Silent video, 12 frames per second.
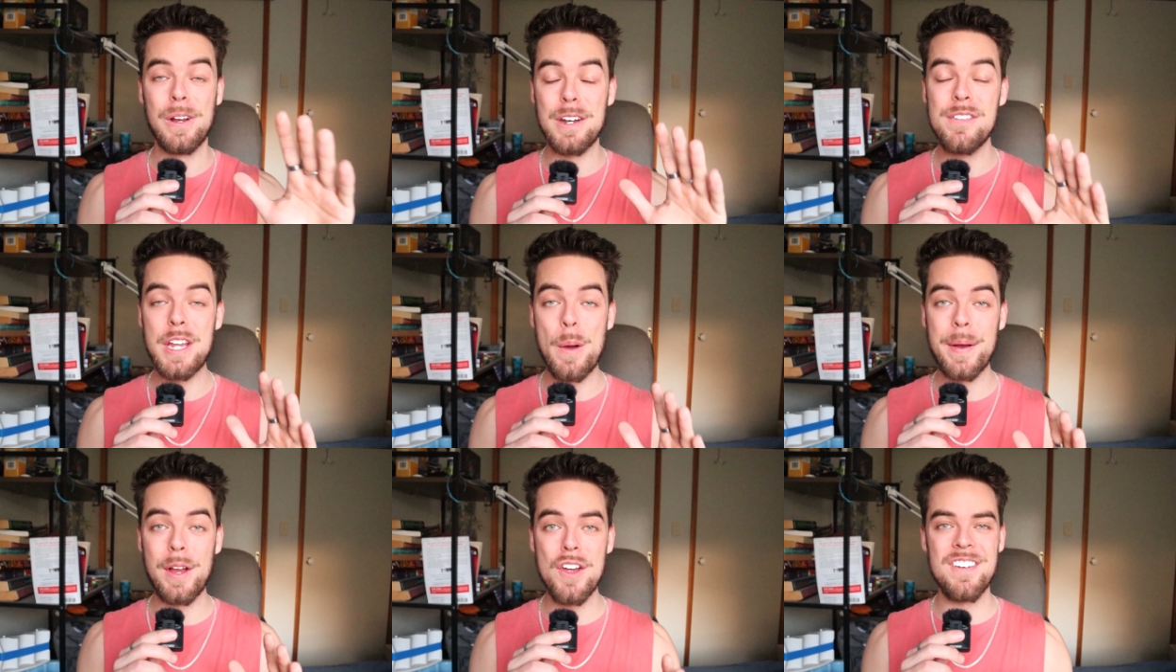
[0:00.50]
we're going to be
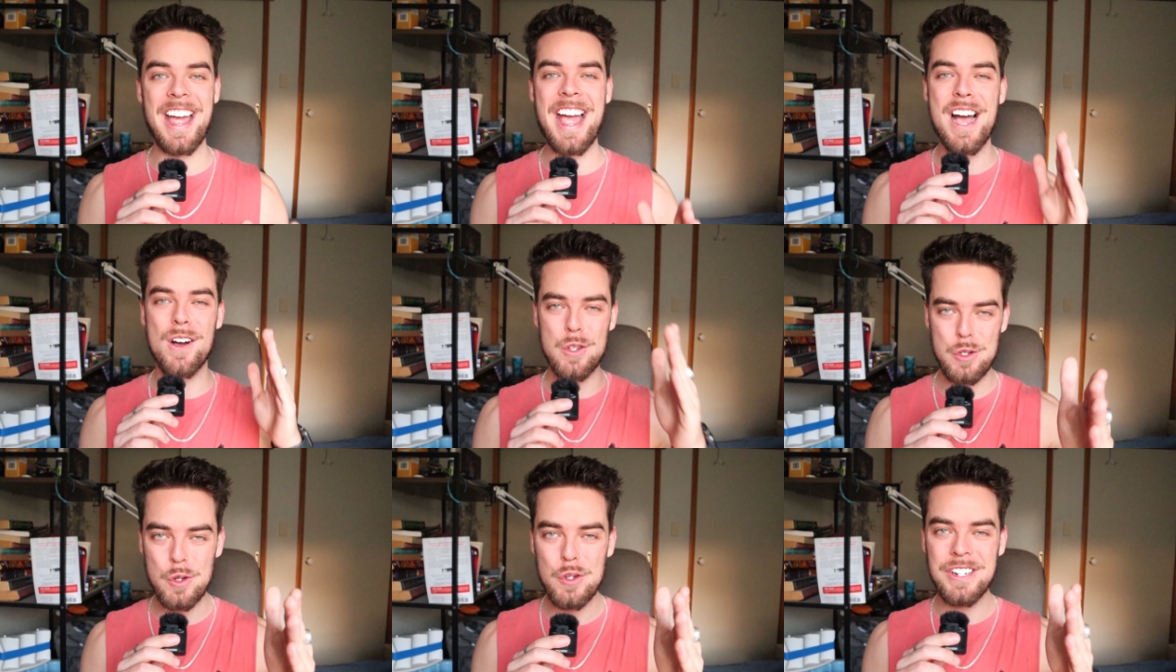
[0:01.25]
going over how
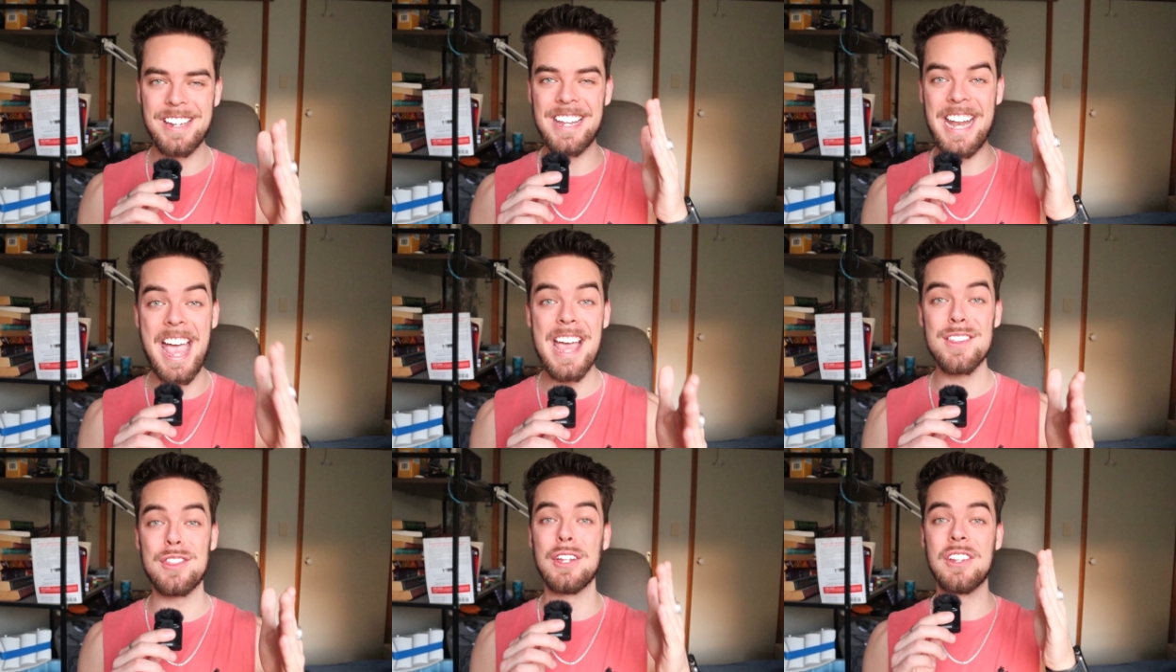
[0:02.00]
you can
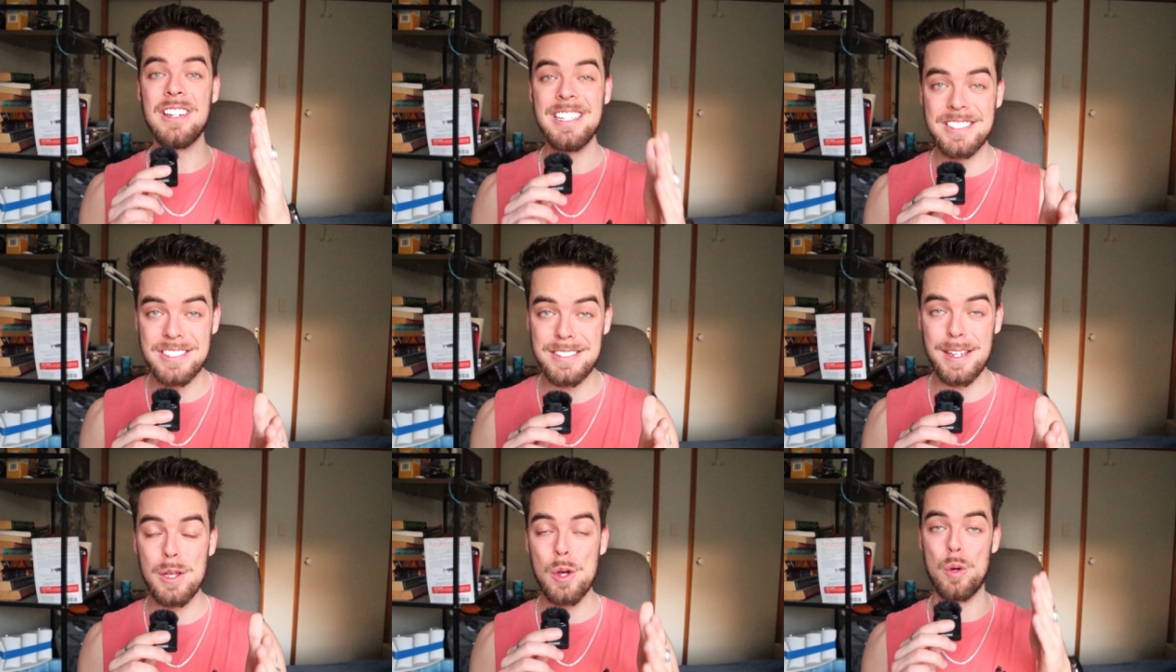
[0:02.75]
ethically
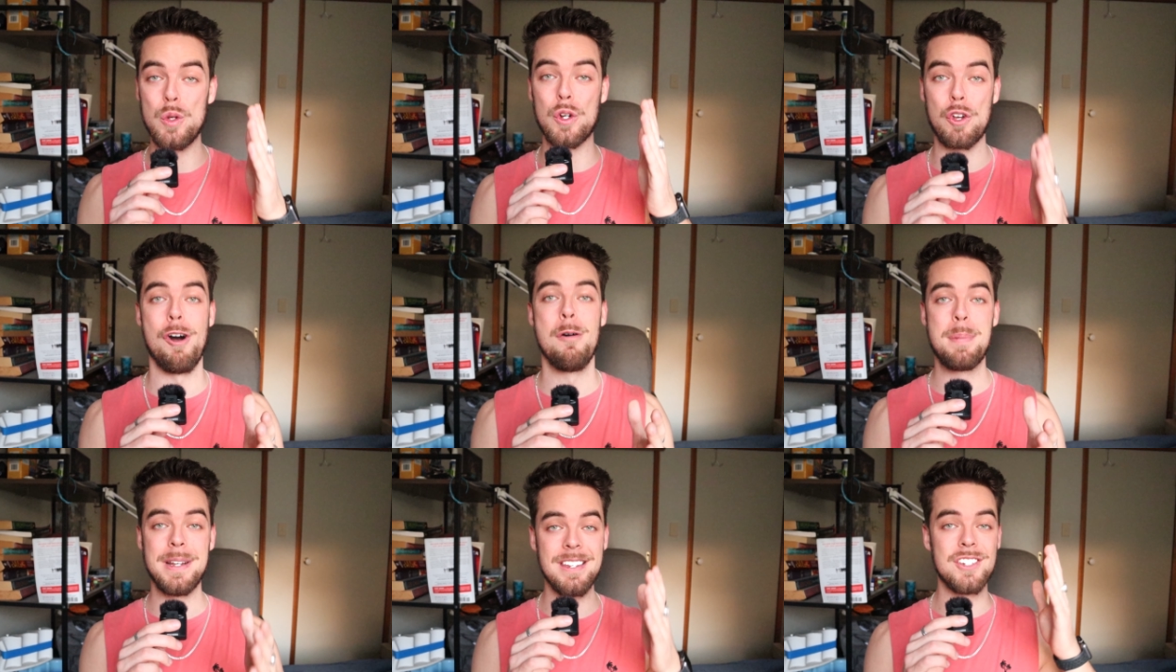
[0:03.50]
steal your
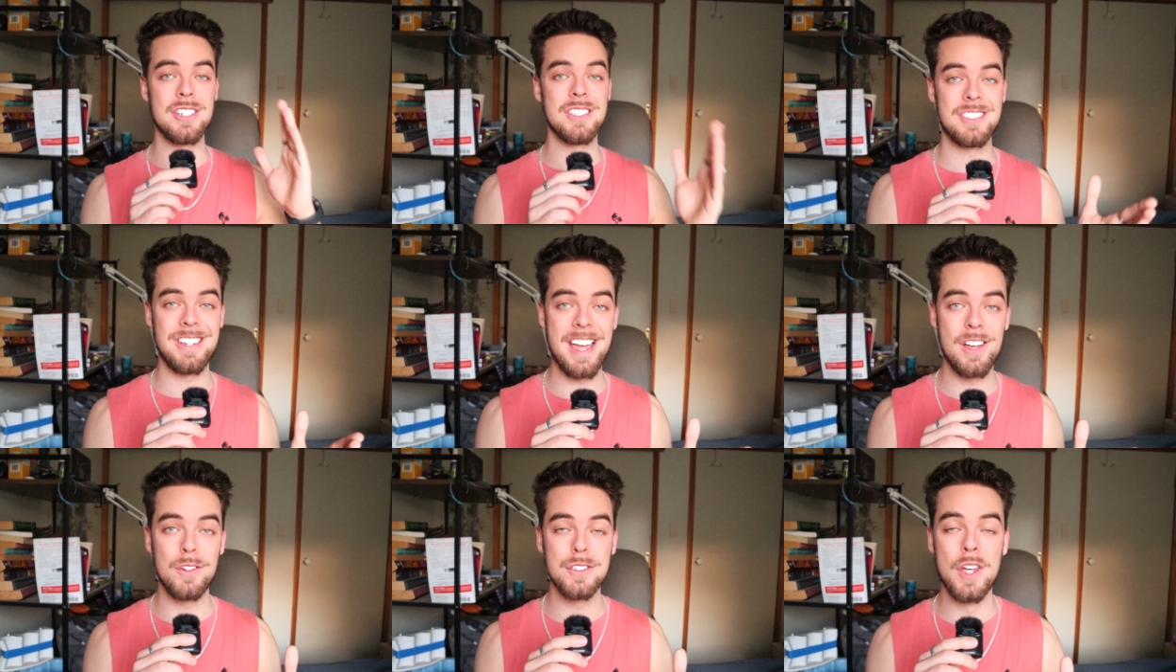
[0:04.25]
competition
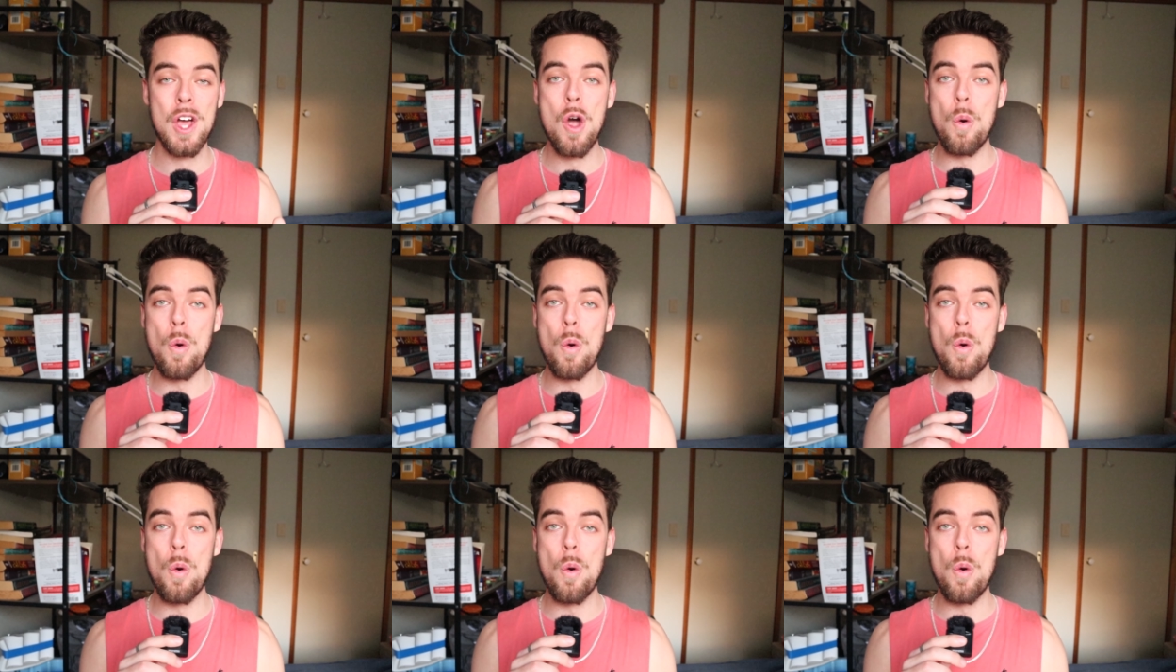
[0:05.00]
sales